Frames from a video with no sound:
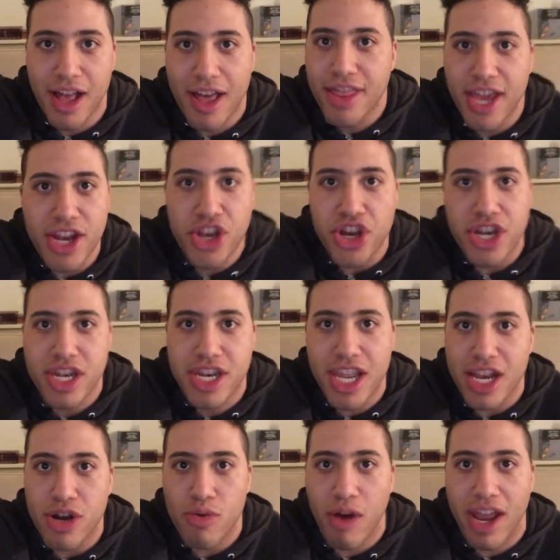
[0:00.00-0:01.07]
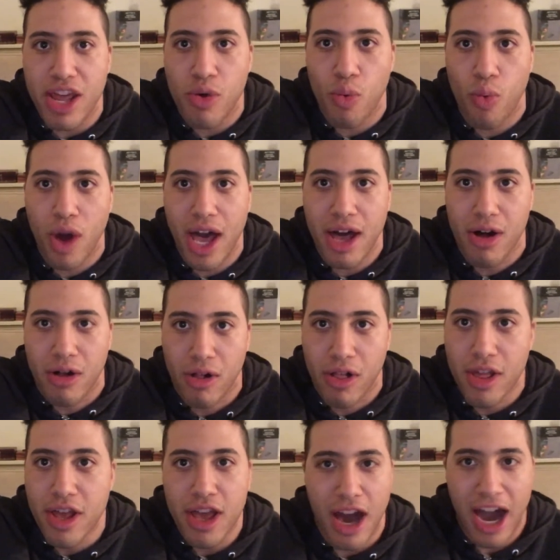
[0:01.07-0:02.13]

They just didn't write it well.